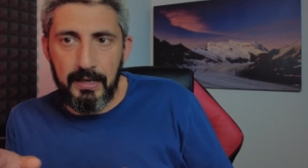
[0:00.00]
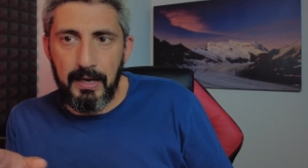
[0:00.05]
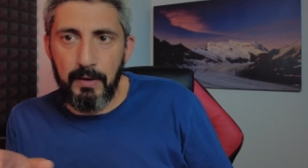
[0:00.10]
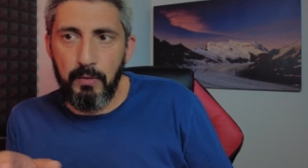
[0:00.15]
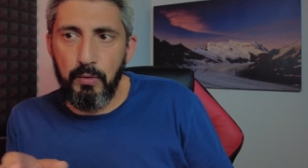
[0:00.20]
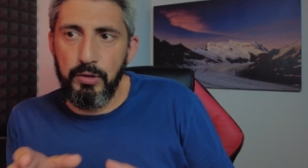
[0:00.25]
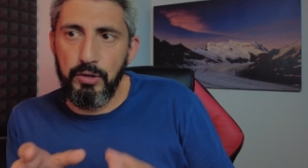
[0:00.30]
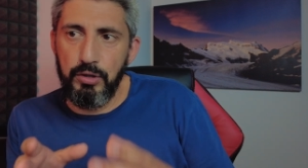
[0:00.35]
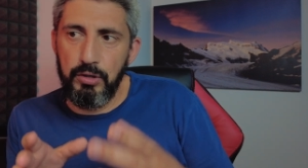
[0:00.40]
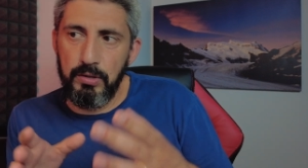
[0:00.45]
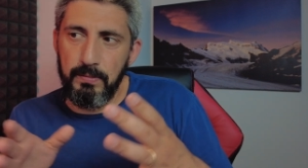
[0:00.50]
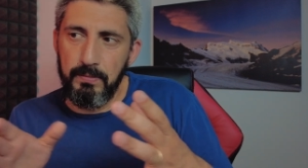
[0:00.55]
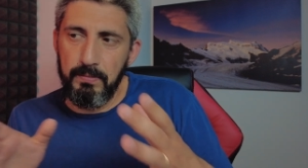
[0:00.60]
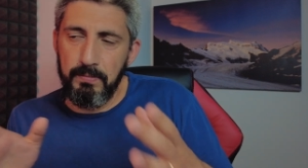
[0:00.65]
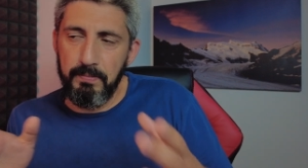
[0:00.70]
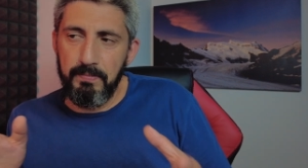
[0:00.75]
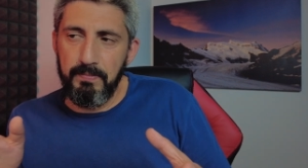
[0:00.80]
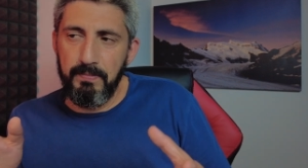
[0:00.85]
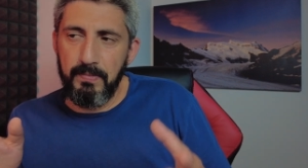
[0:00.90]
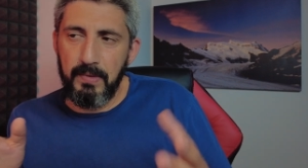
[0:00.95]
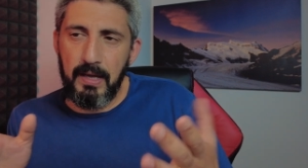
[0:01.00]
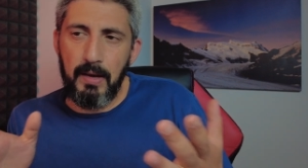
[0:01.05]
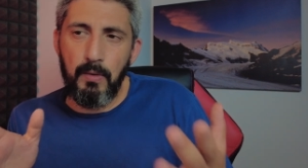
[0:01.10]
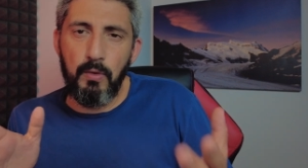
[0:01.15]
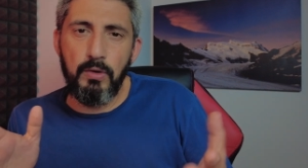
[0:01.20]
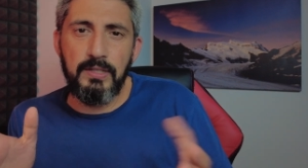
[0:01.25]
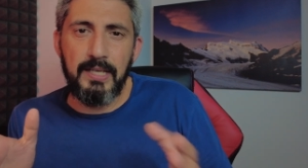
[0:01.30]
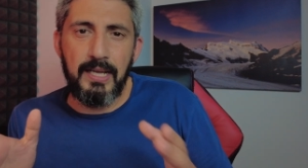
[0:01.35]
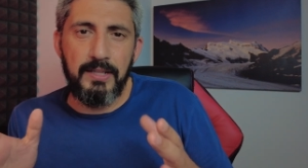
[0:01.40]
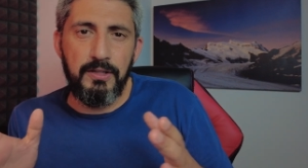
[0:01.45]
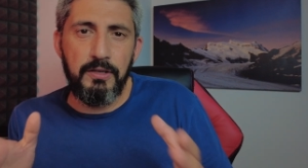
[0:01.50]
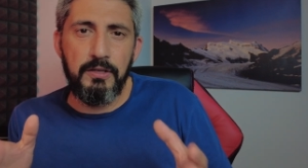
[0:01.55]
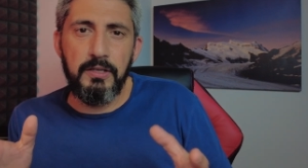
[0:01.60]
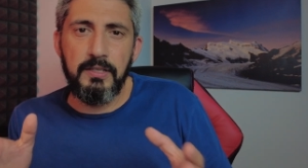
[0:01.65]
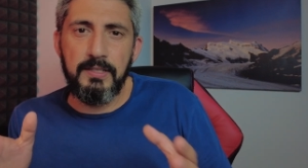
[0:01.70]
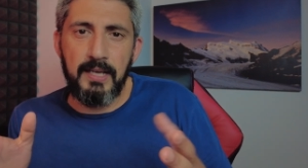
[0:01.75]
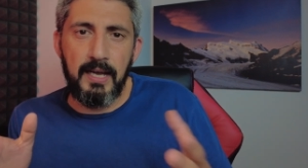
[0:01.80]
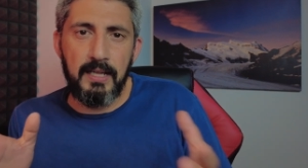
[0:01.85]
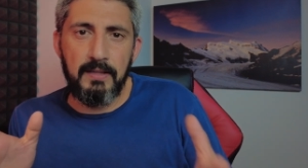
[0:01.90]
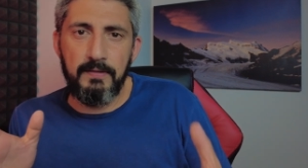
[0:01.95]
I was under the
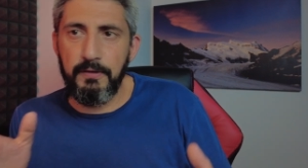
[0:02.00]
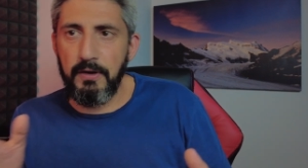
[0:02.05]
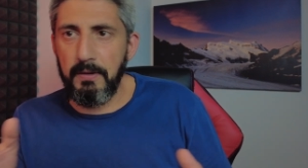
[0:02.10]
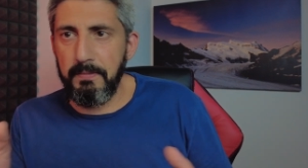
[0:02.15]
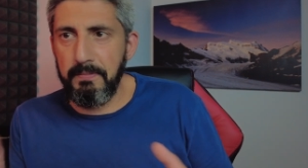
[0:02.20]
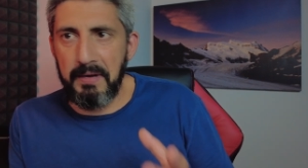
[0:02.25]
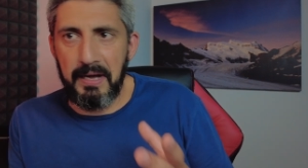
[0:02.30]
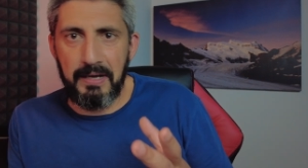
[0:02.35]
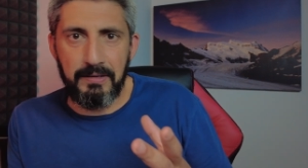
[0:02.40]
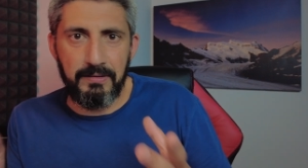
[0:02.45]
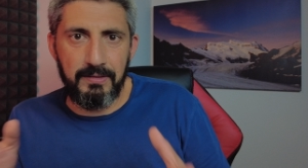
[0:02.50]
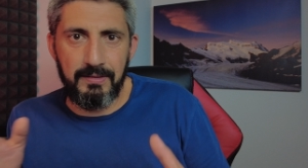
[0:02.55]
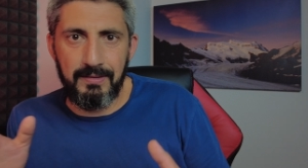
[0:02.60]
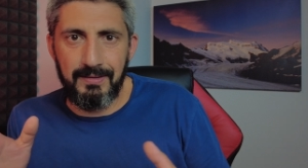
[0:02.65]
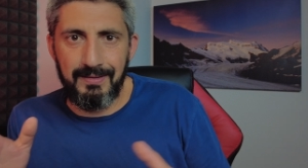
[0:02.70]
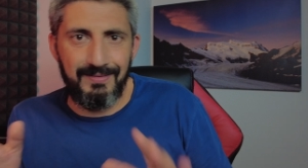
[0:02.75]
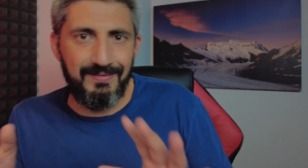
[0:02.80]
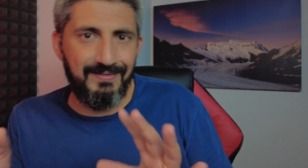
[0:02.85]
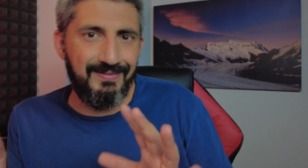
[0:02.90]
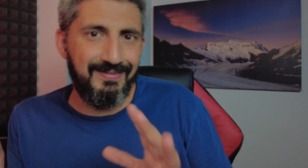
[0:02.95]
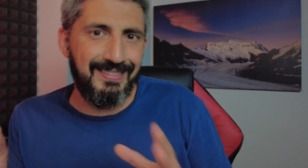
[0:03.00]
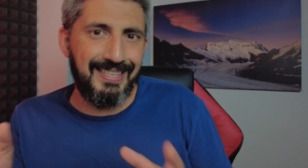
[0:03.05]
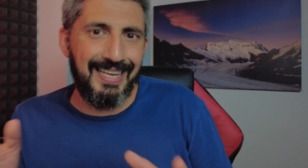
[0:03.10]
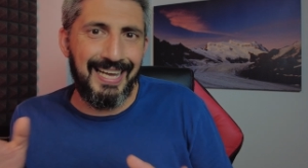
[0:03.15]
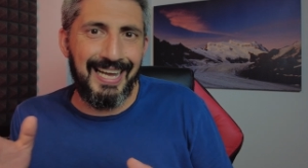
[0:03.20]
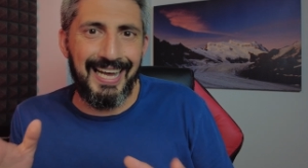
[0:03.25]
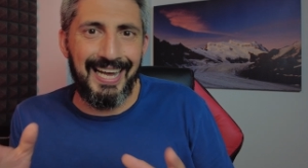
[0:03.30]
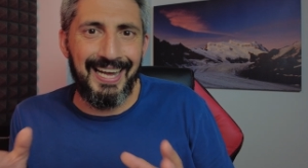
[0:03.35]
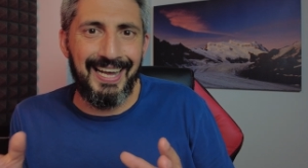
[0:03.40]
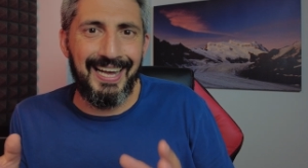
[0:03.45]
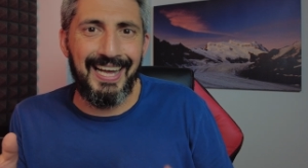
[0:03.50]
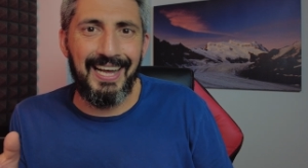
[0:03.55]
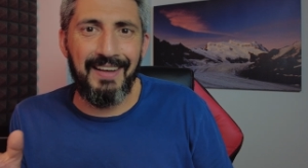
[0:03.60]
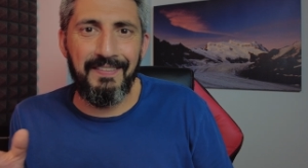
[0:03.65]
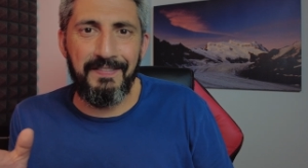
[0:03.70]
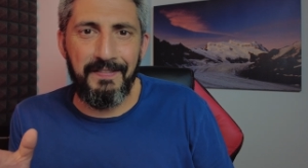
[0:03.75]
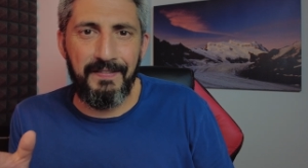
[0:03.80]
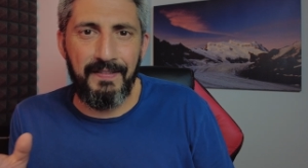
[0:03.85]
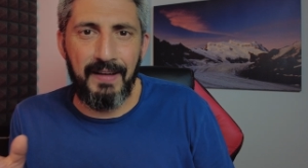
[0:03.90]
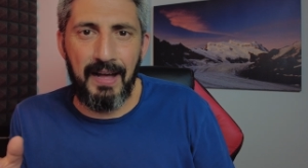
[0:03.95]
sun for about a
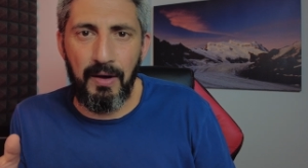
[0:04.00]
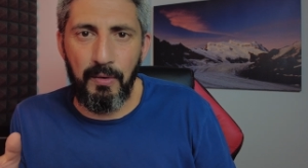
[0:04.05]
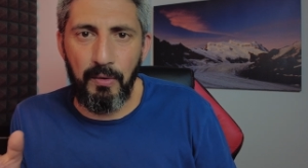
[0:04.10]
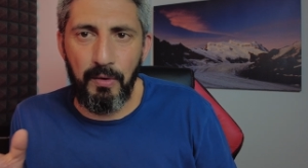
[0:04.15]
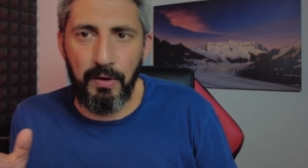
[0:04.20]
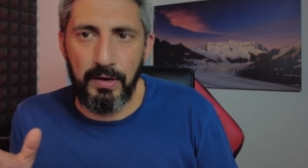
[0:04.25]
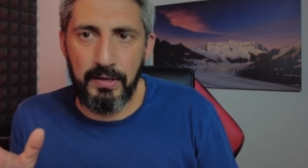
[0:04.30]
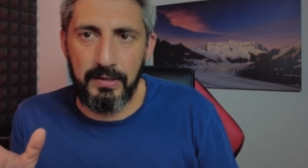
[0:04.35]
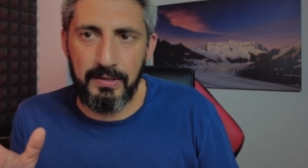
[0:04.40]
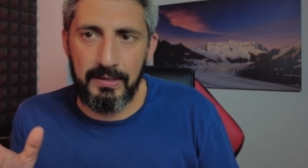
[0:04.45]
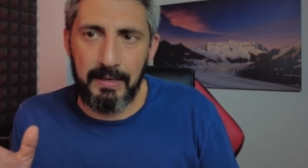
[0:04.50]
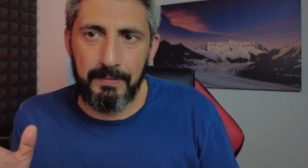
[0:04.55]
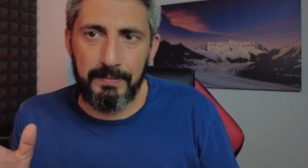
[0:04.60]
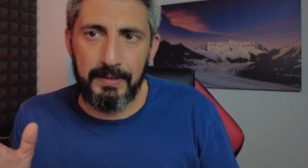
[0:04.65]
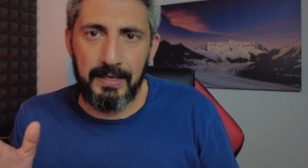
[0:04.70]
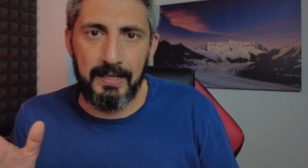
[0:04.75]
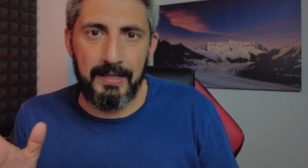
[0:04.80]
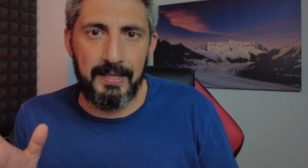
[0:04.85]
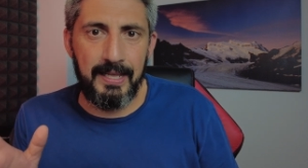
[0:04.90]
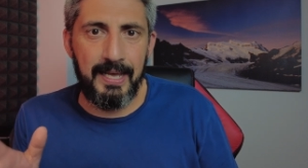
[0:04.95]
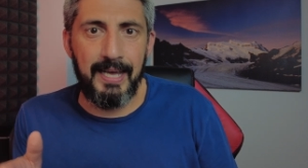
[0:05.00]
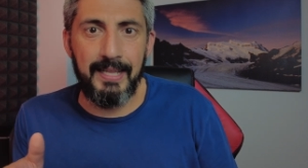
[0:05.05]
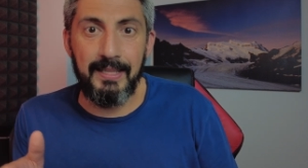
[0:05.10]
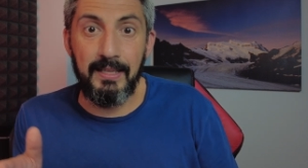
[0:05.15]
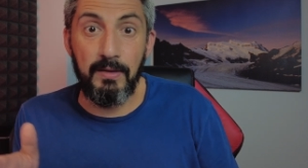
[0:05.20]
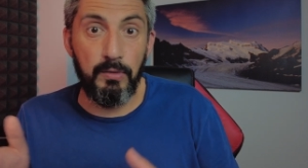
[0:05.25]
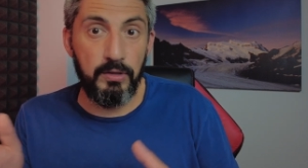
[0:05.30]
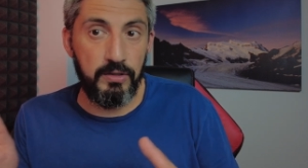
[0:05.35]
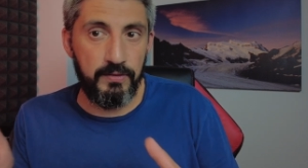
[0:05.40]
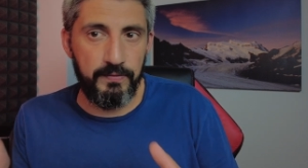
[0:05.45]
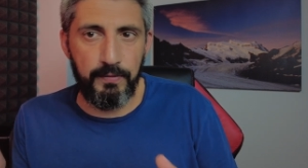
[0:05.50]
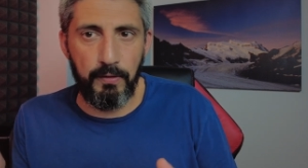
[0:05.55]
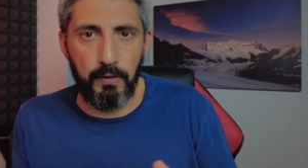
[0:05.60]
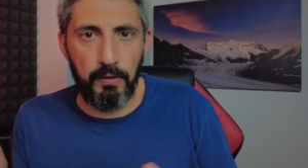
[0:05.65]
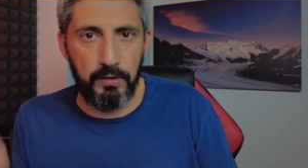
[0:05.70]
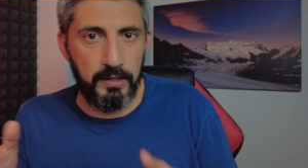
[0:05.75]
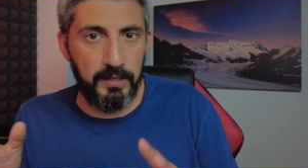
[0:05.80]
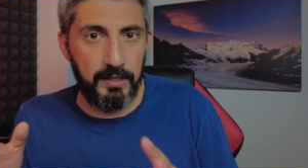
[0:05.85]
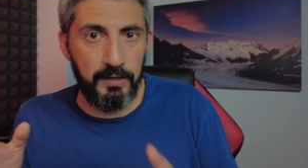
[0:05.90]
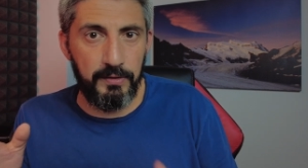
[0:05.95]
half hour, something like that. It was
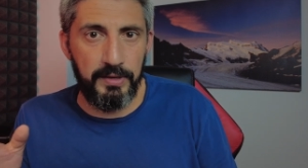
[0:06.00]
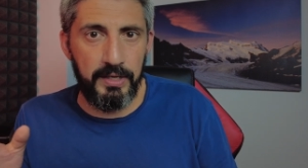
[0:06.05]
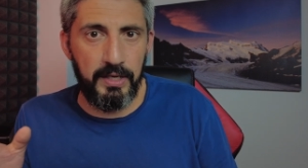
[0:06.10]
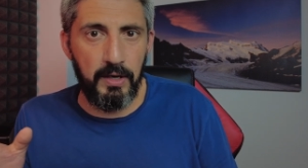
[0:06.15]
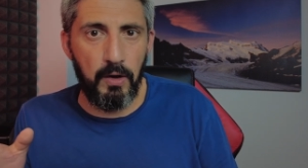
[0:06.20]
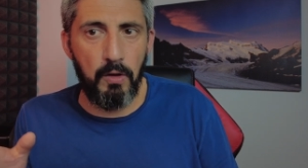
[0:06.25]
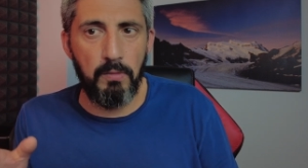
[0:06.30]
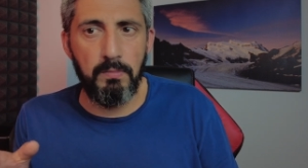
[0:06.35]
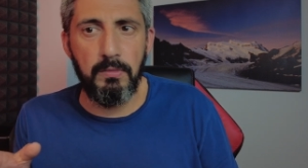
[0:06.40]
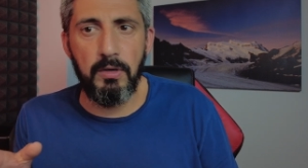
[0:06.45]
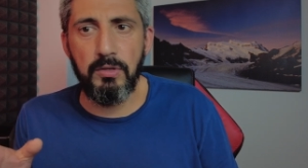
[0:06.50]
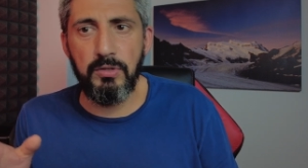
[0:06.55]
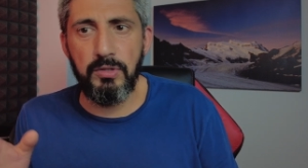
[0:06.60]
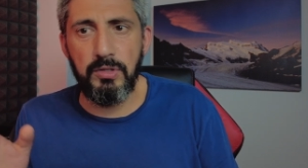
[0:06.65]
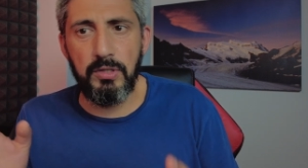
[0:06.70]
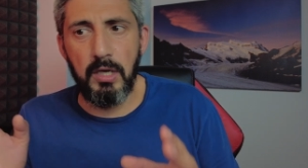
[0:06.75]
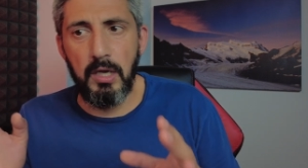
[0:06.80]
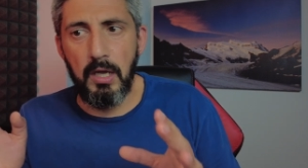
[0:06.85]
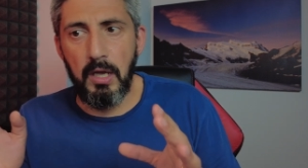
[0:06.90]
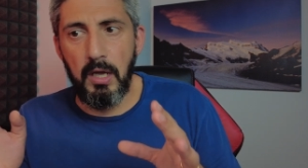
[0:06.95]
40 degrees almost.